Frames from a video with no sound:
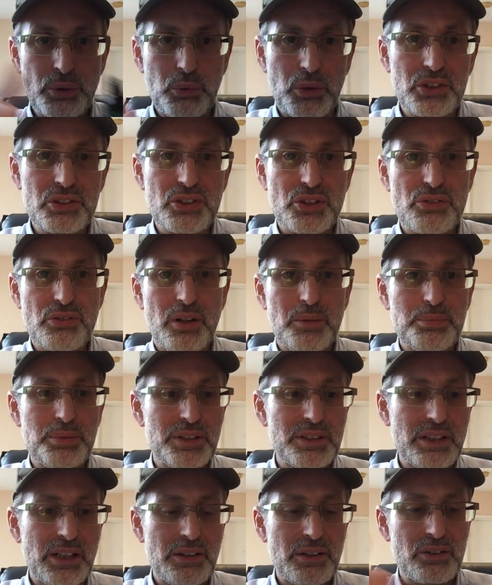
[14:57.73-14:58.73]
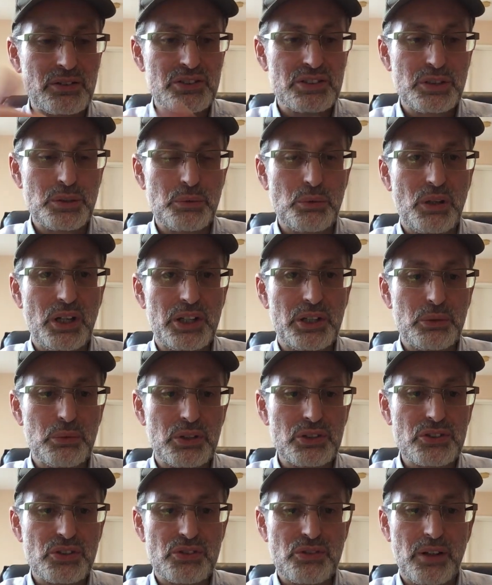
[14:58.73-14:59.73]
you want to drop it, I don't see why you
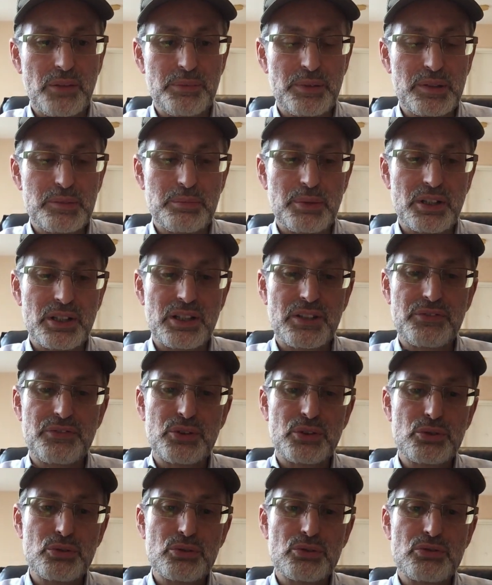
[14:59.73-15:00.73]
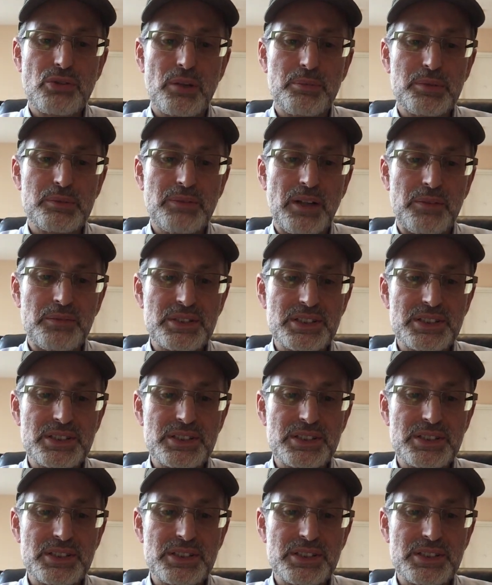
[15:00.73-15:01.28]
want to drop it, but if you do drop it by